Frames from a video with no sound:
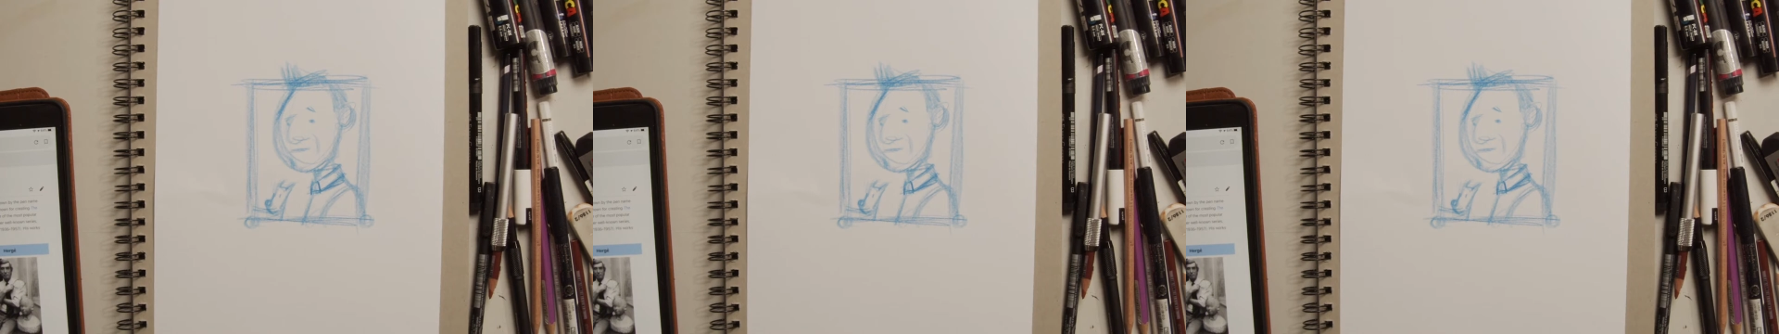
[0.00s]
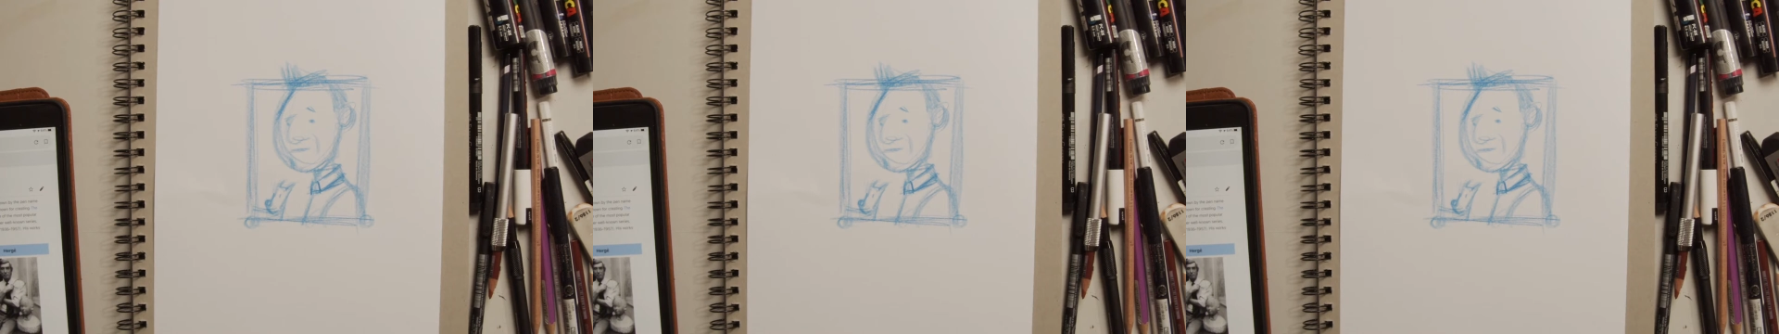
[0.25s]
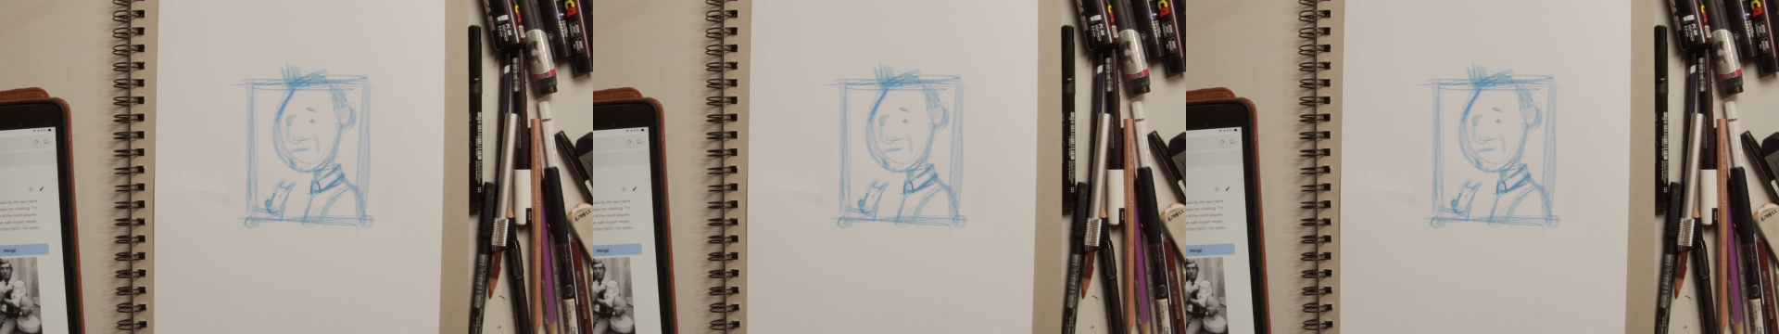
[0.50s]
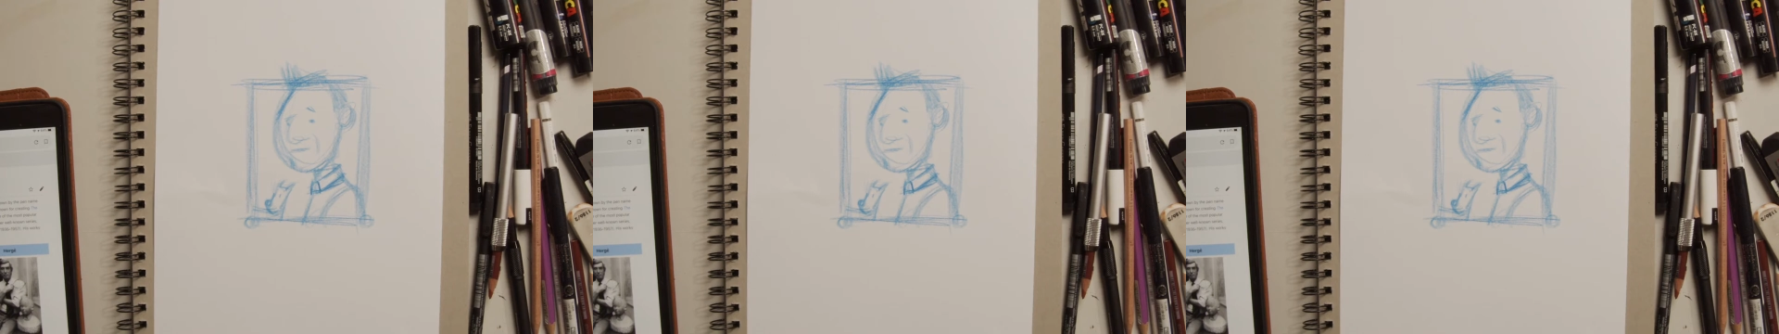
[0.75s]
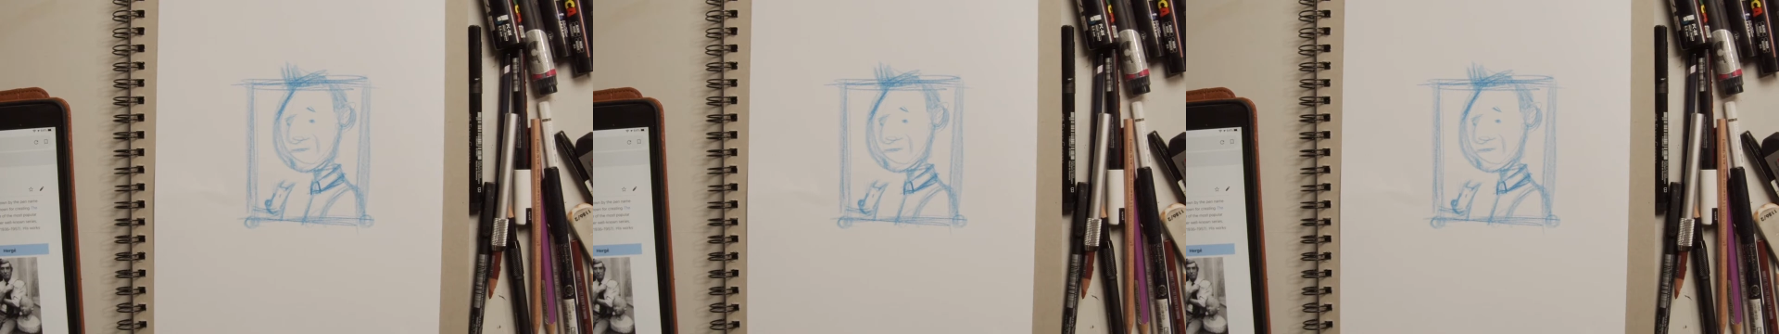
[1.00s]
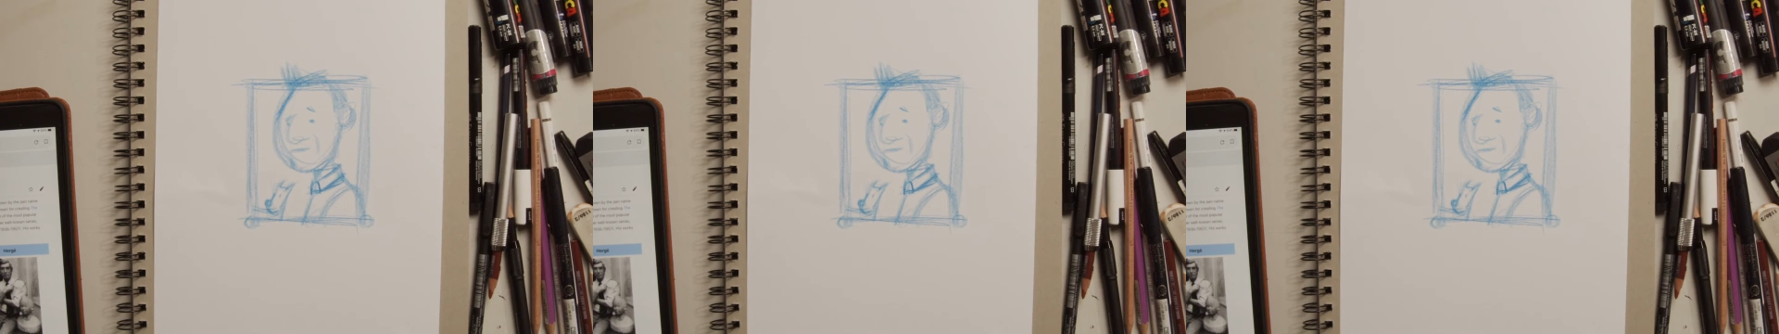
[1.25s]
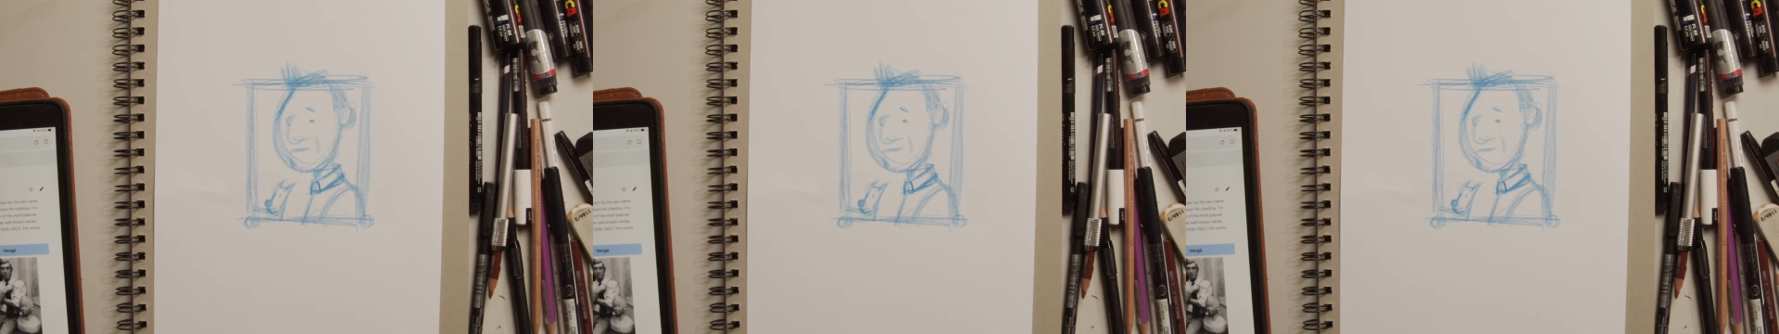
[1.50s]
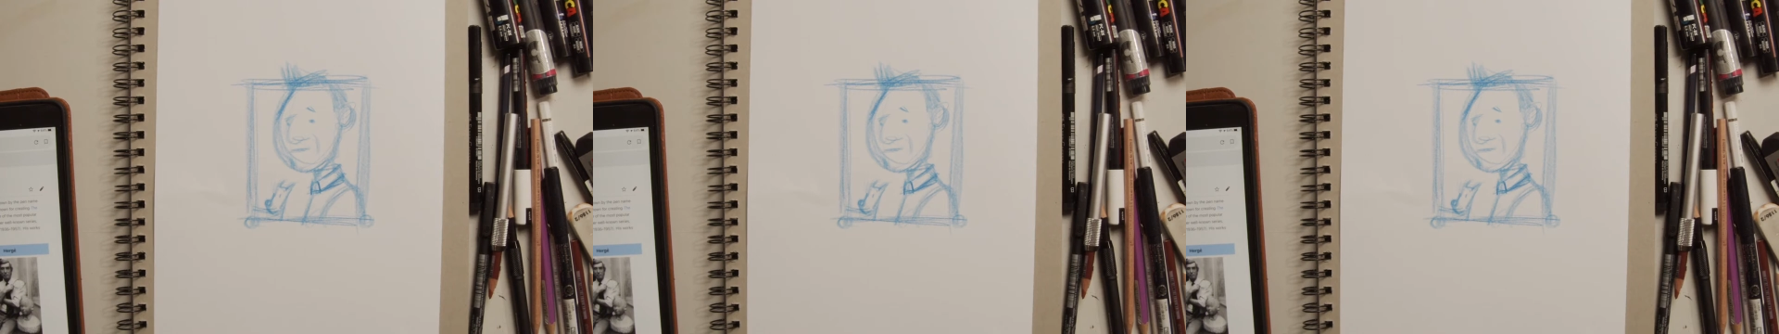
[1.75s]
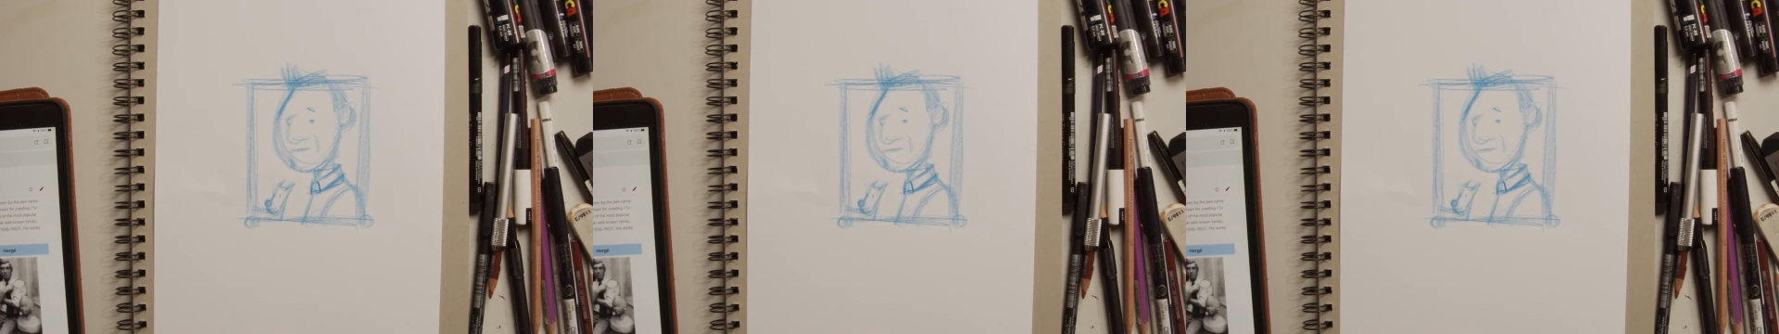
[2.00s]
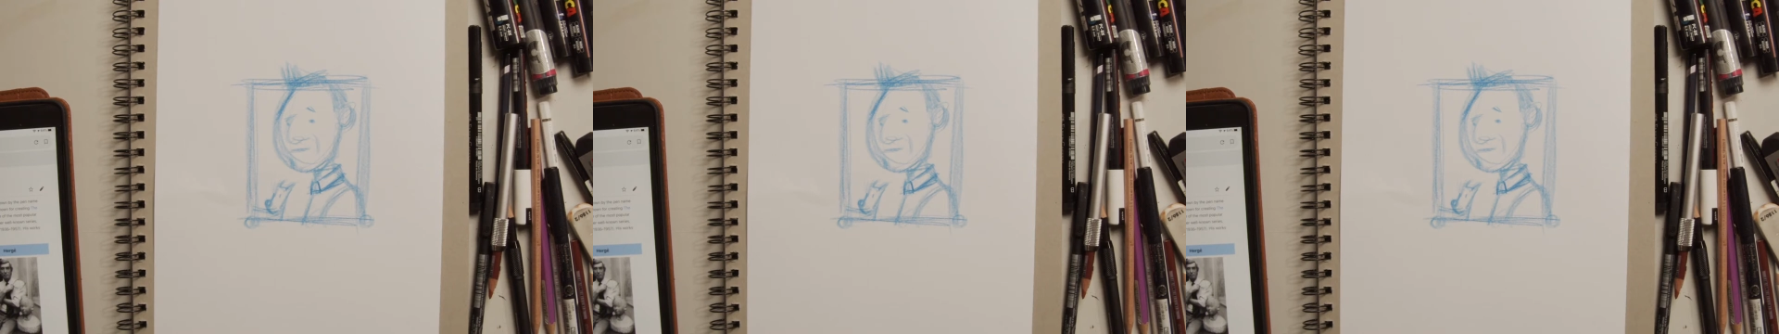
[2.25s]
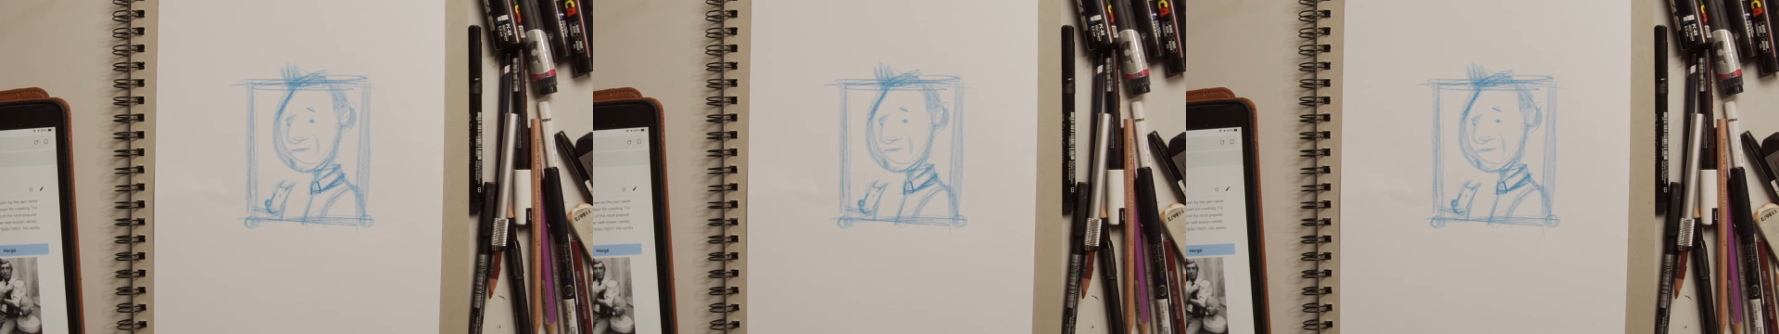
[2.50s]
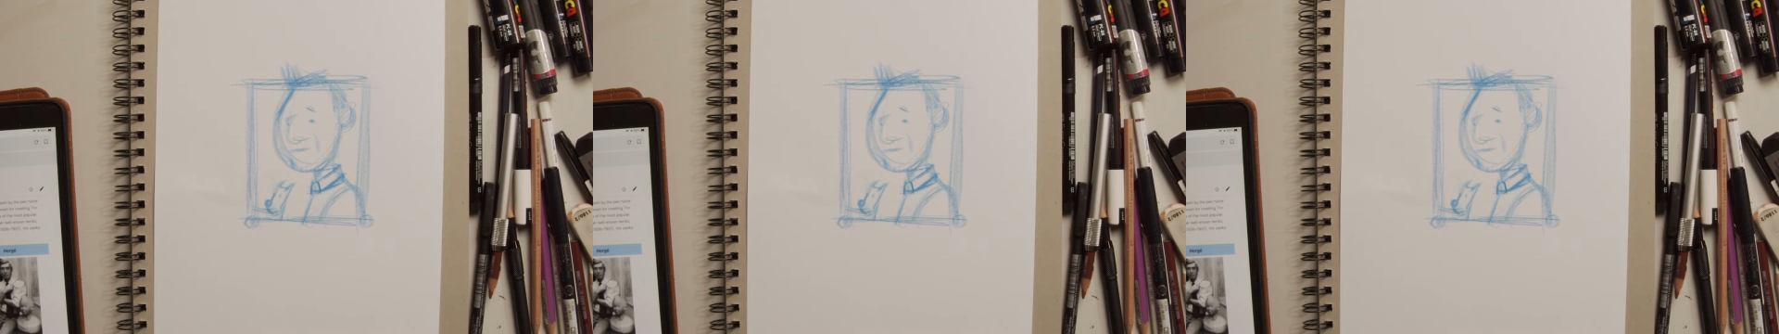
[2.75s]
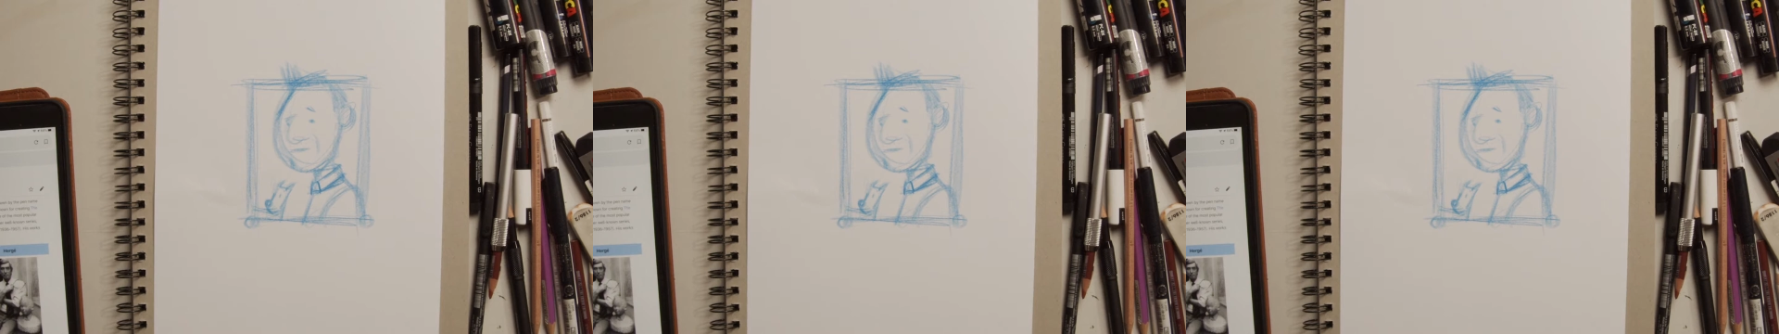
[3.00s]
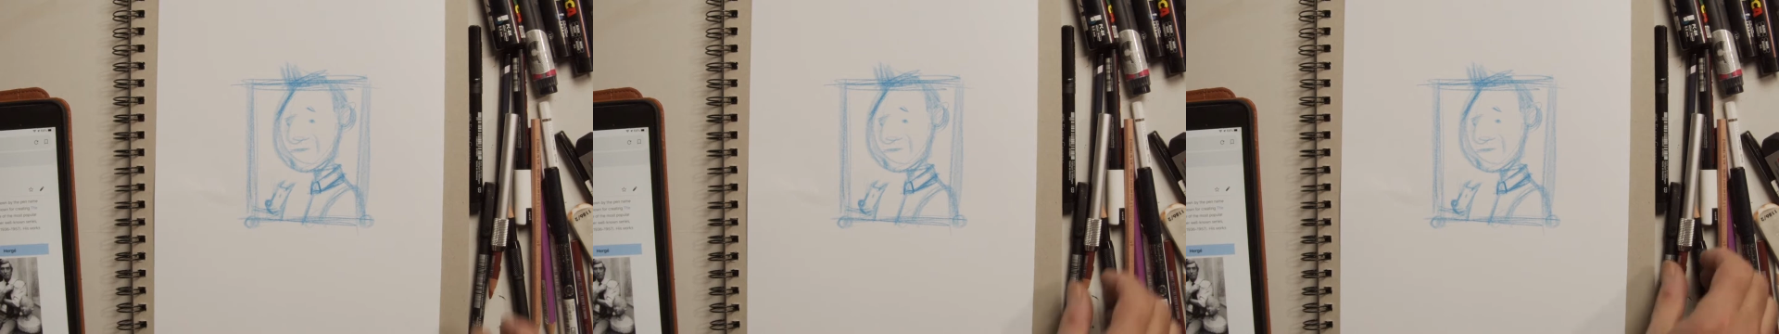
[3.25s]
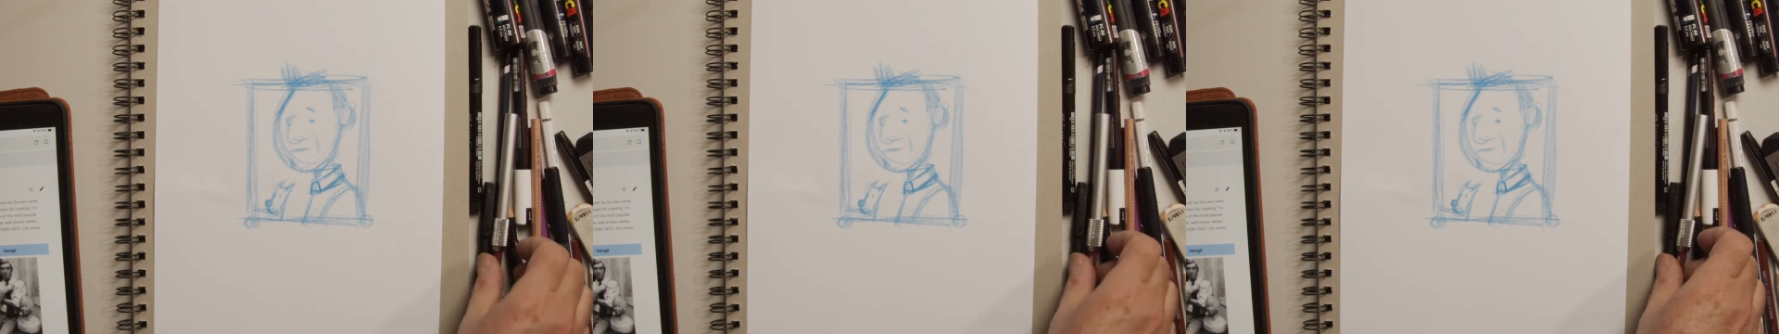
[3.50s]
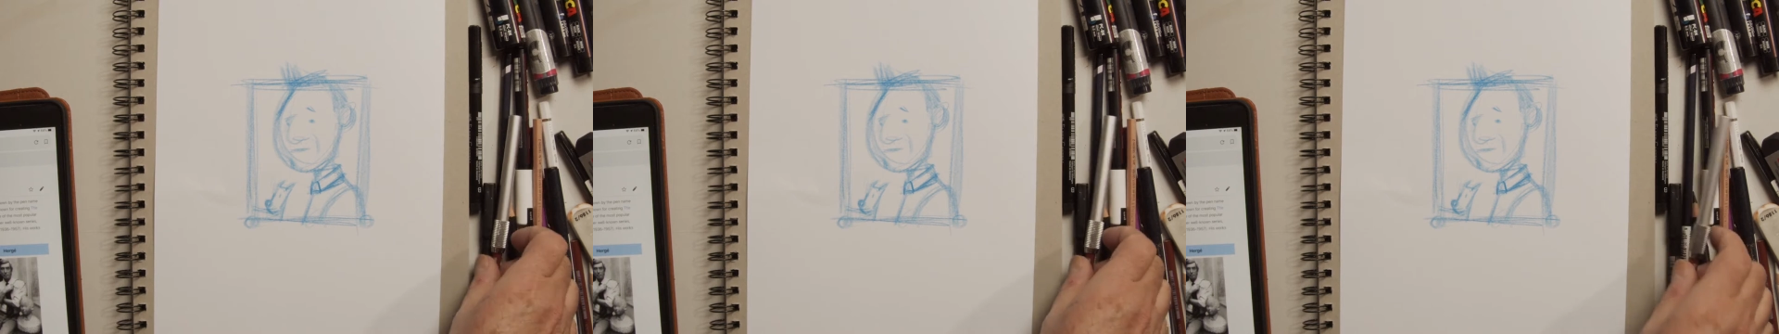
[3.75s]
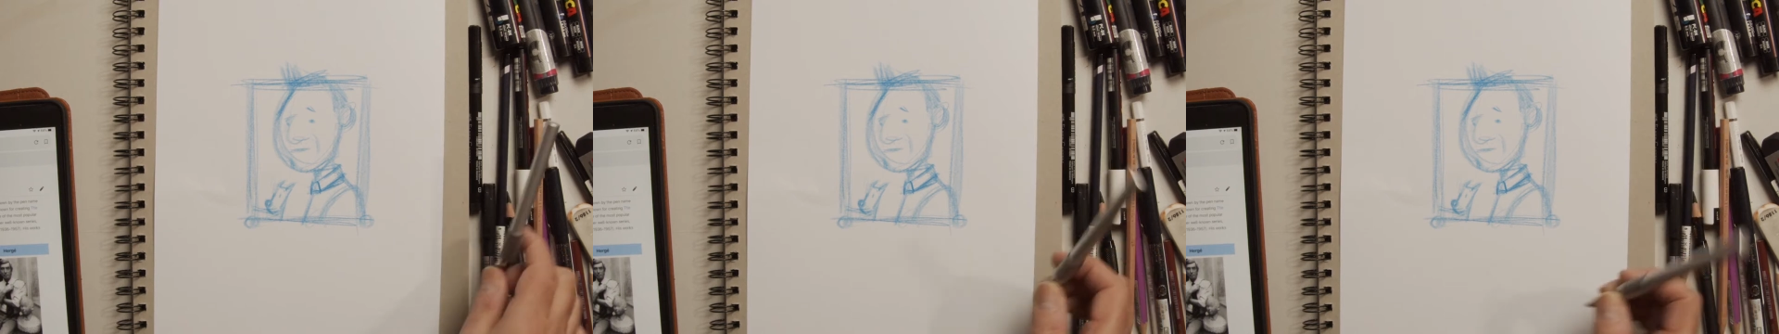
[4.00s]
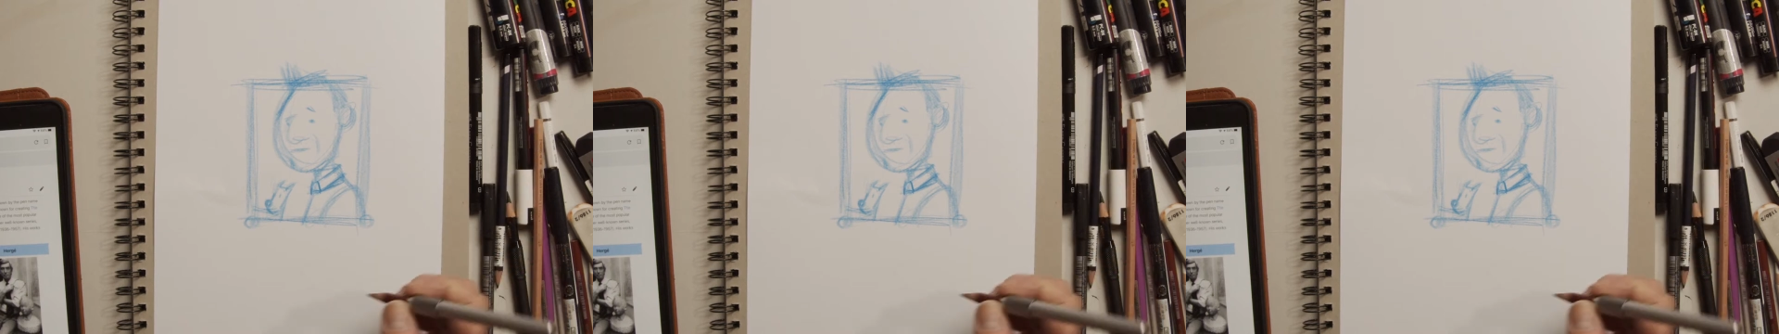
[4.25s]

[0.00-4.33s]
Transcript: (no speaker visible)